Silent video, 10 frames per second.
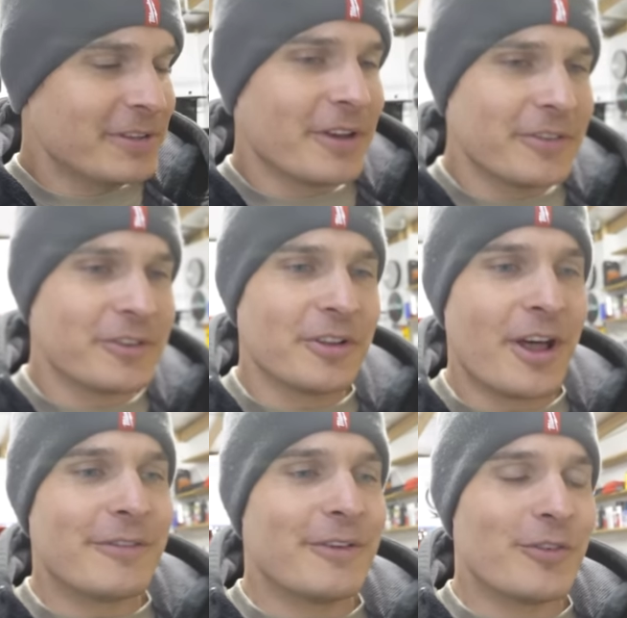it's because there's a
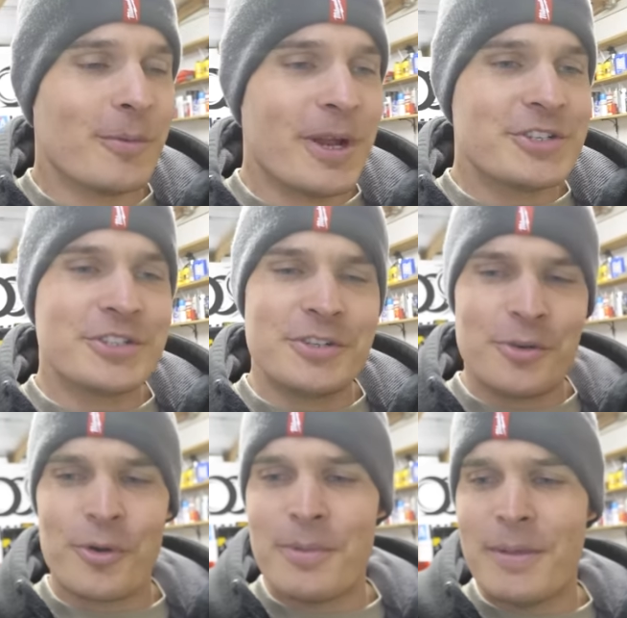lot of information,
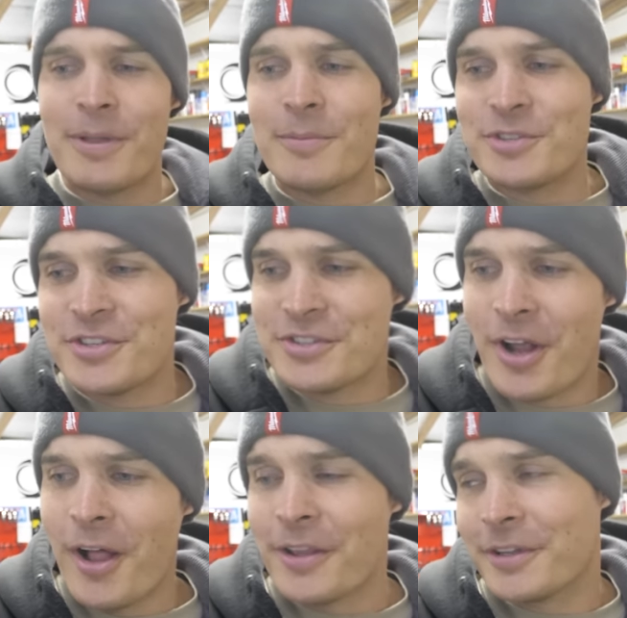or maybe I'm just
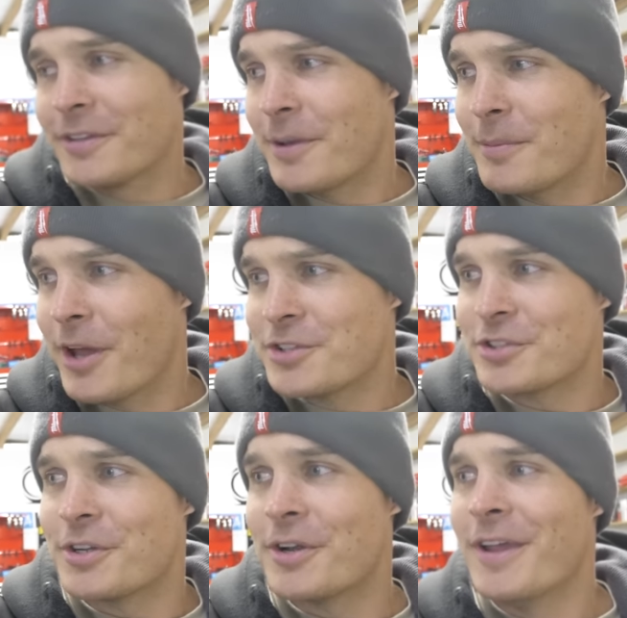stalling because I'm not
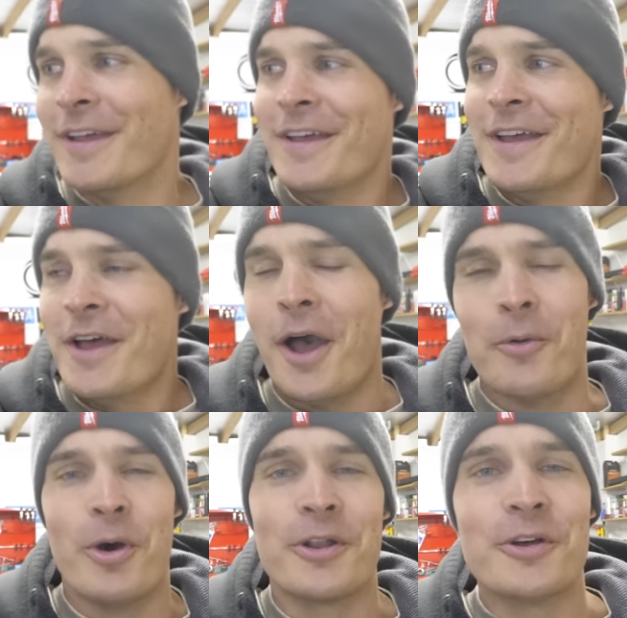sure I
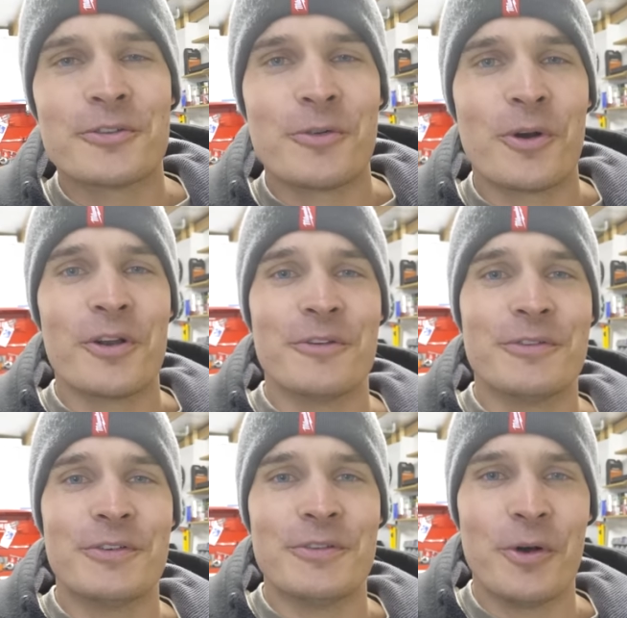wanna hook four hundred
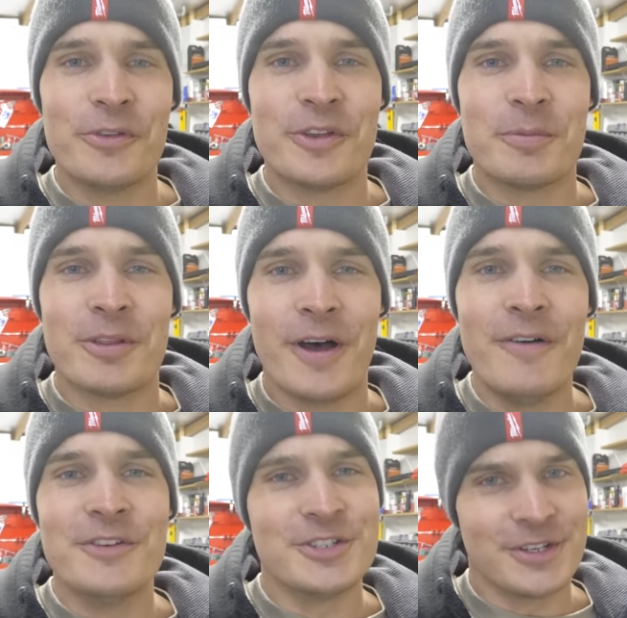fifty volts up to the
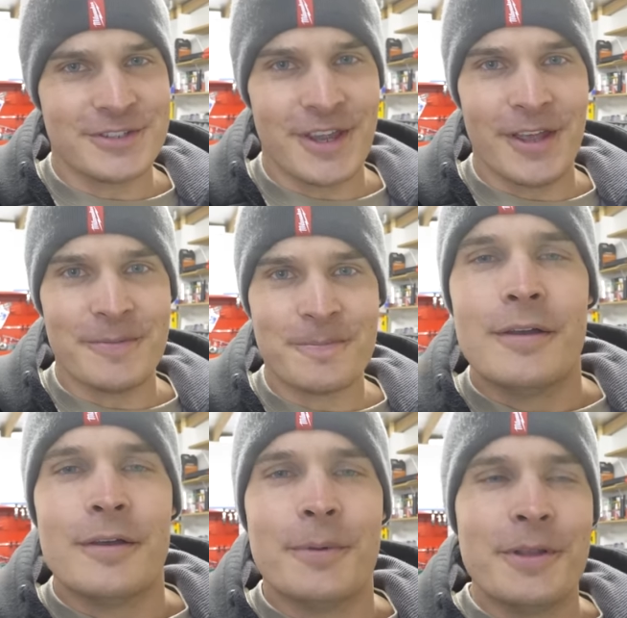Humvee just yet.
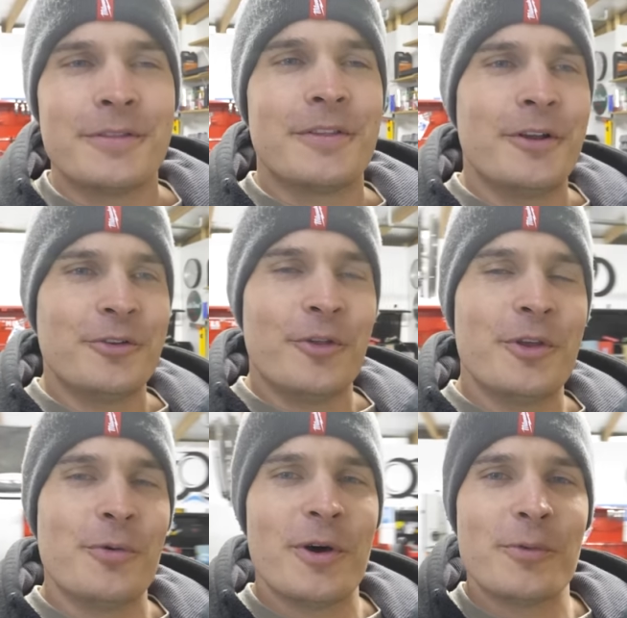But there's
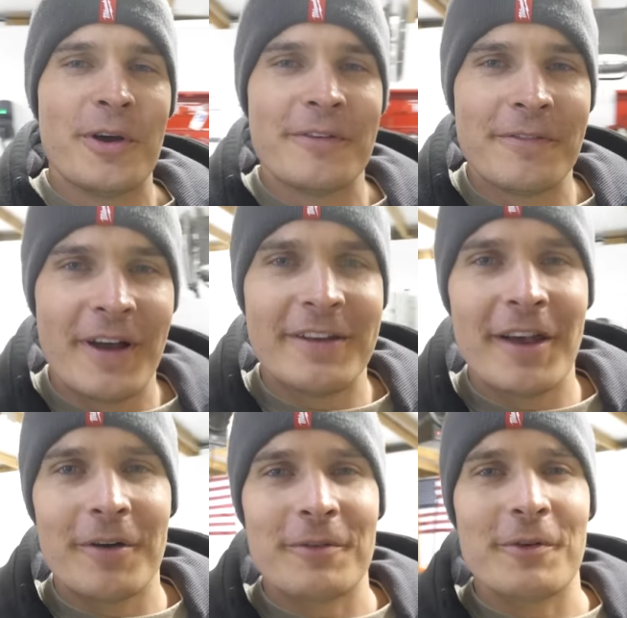only one way to find
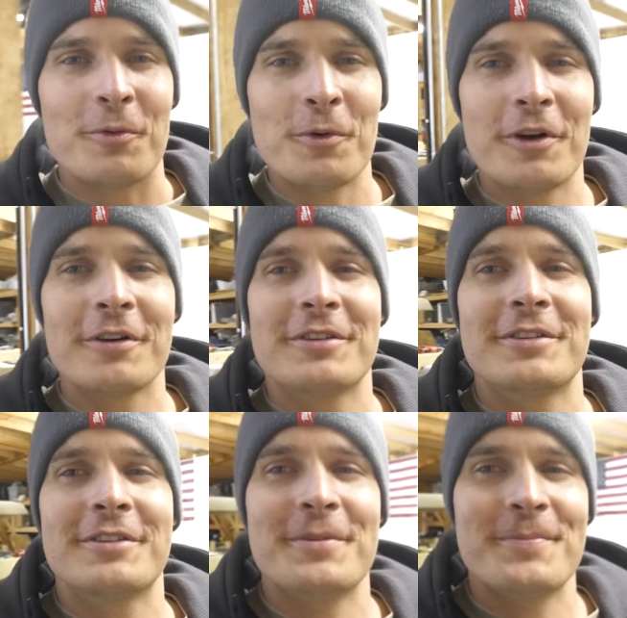out if it
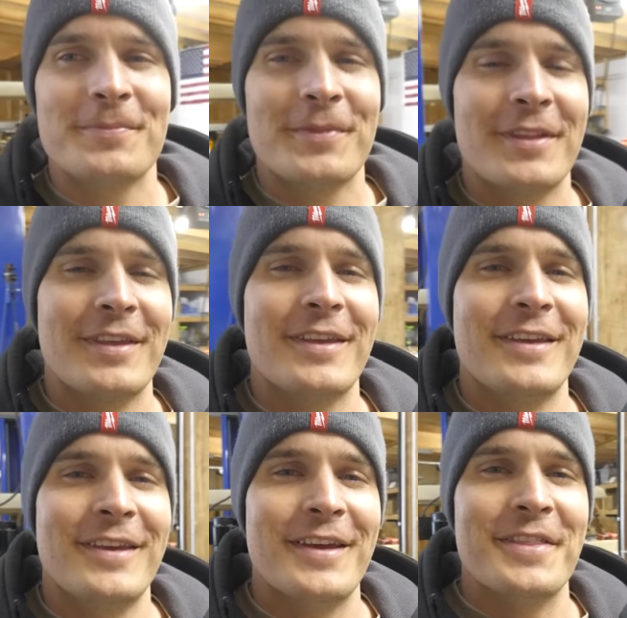works,
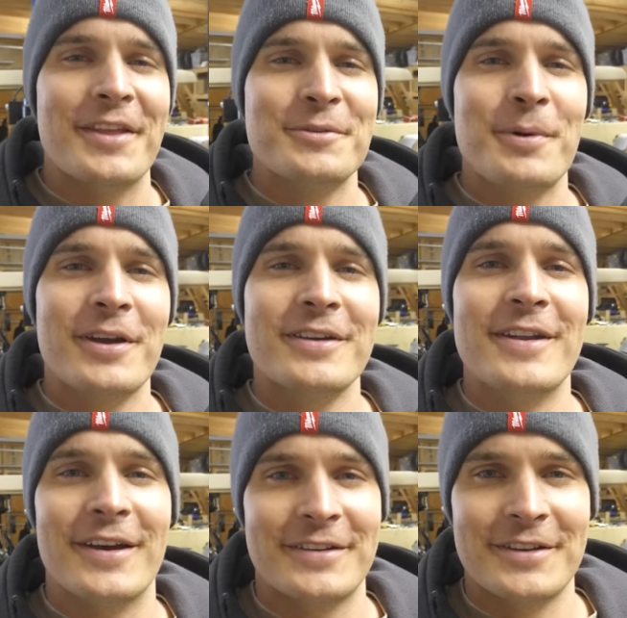and that's by
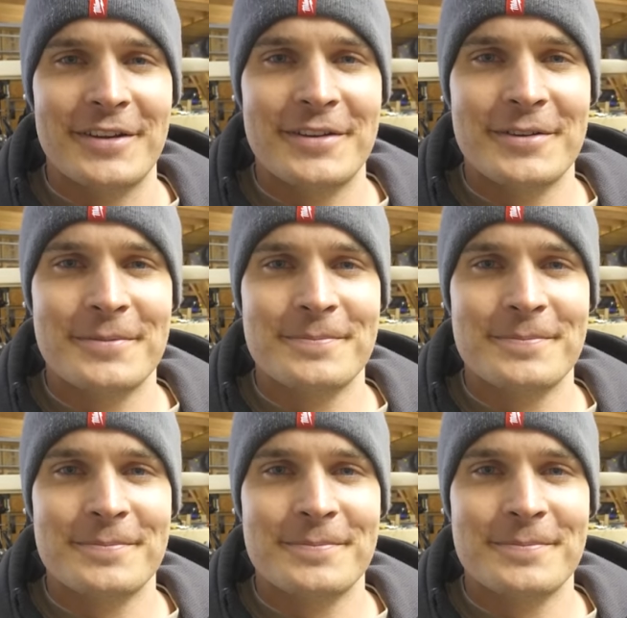connecting it.